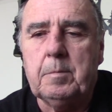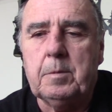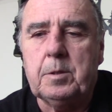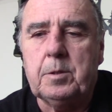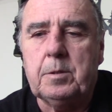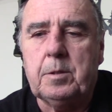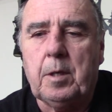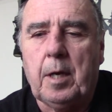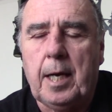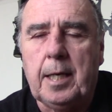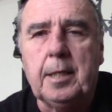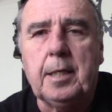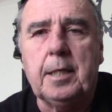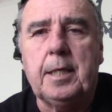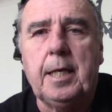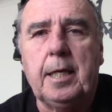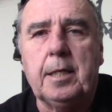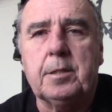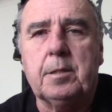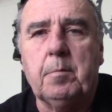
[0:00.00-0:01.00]
trying to
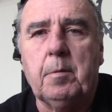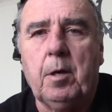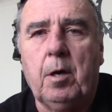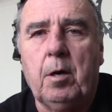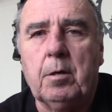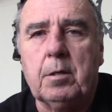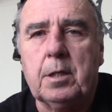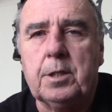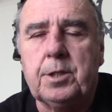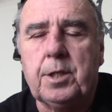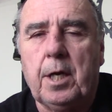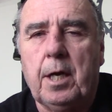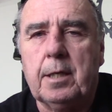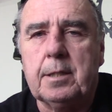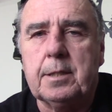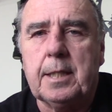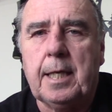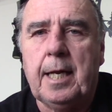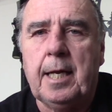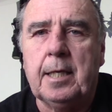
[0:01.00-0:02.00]
take some longer
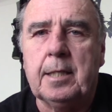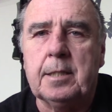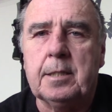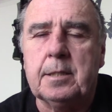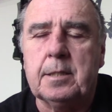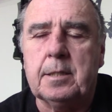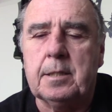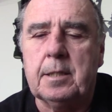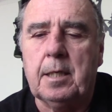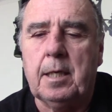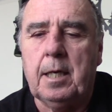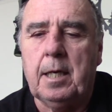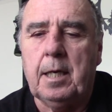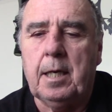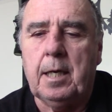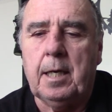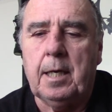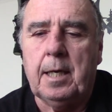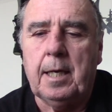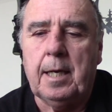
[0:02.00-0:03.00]
shots as
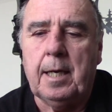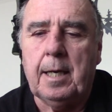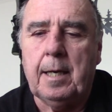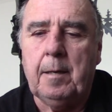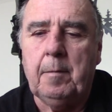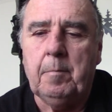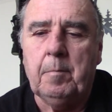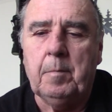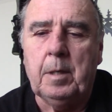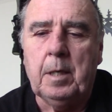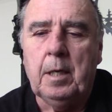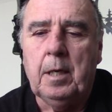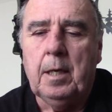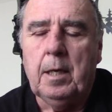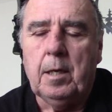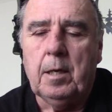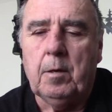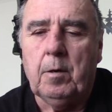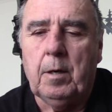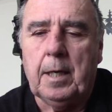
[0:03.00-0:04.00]
I'm
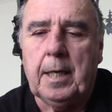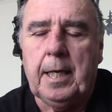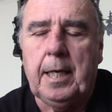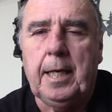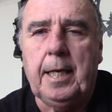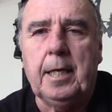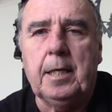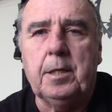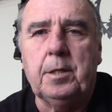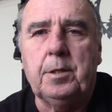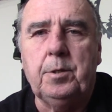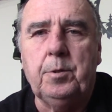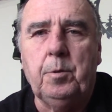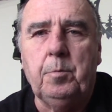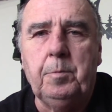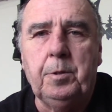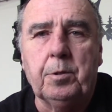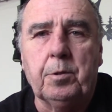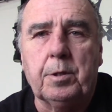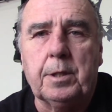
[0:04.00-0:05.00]
getting into
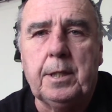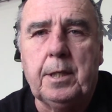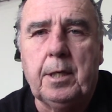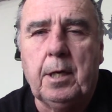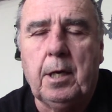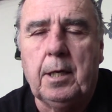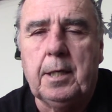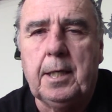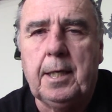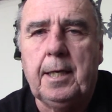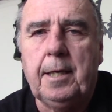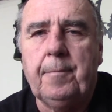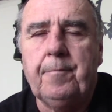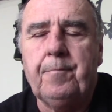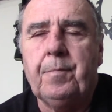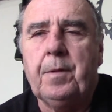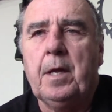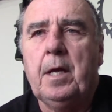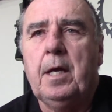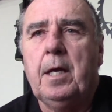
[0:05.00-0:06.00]
mule deer hunting.
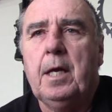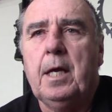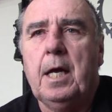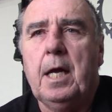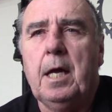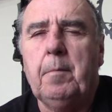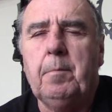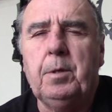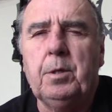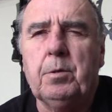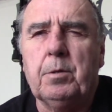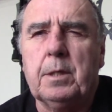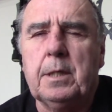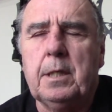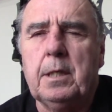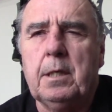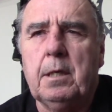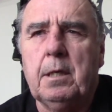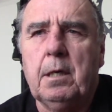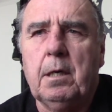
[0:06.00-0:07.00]
And mule
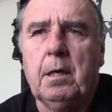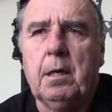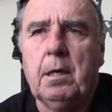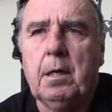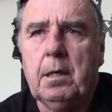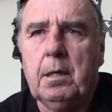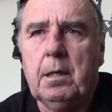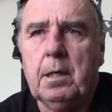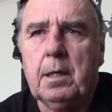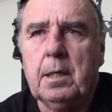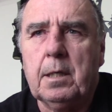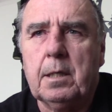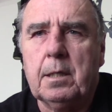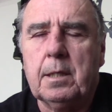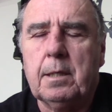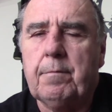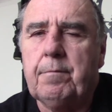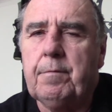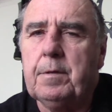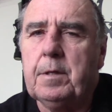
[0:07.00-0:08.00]
deer are a little
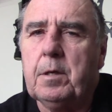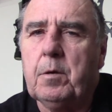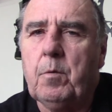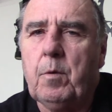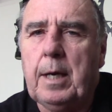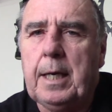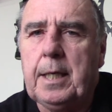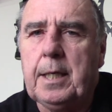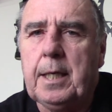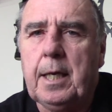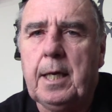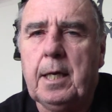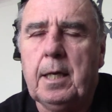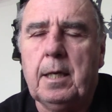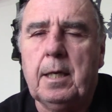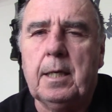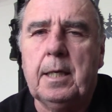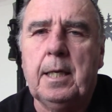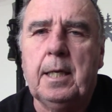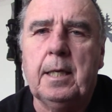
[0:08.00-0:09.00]
different than
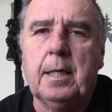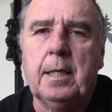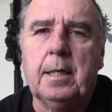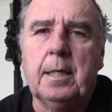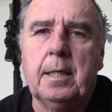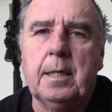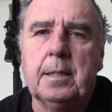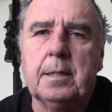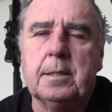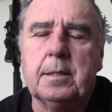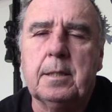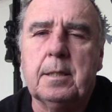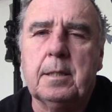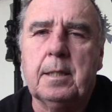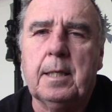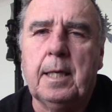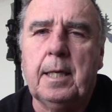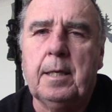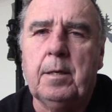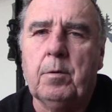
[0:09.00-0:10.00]
whitetail, and
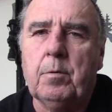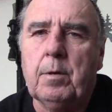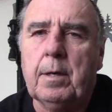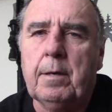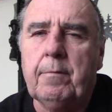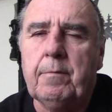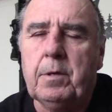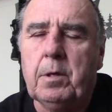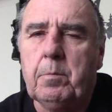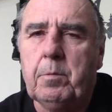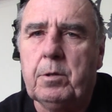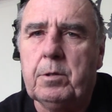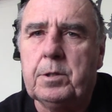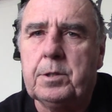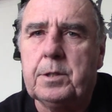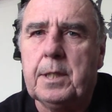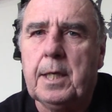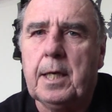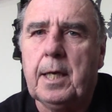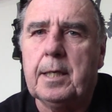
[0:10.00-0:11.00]
they don't live in the
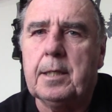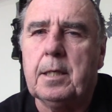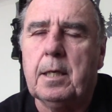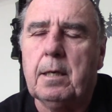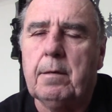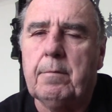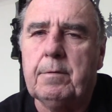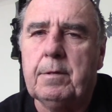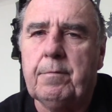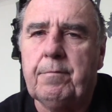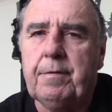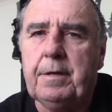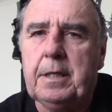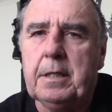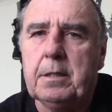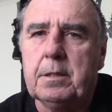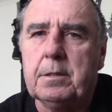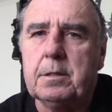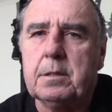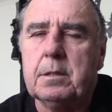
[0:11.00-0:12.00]
bush. They like to live in the
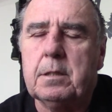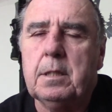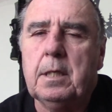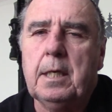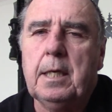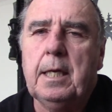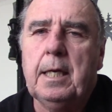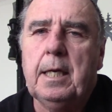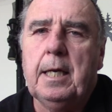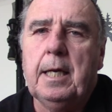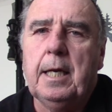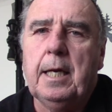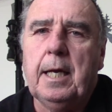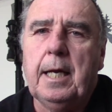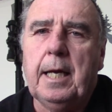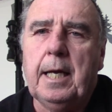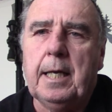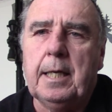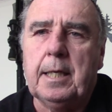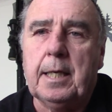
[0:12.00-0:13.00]
fields.
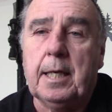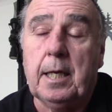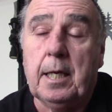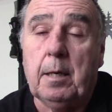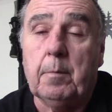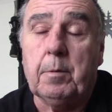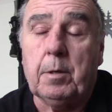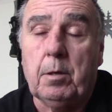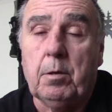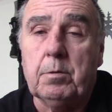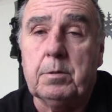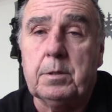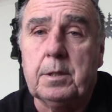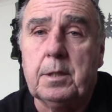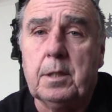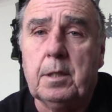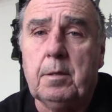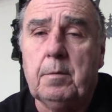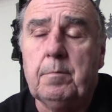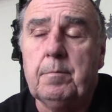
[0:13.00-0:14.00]
And to get up close
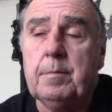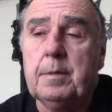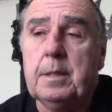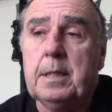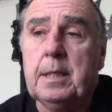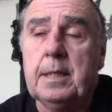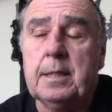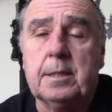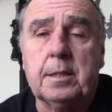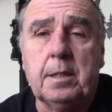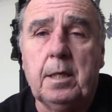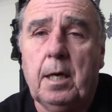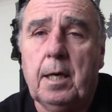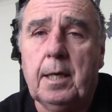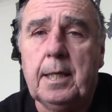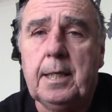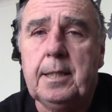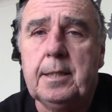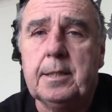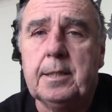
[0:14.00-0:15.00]
to them, it's not
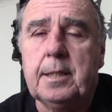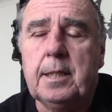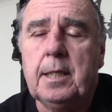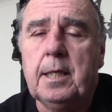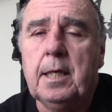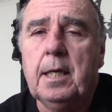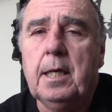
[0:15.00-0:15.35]
easy.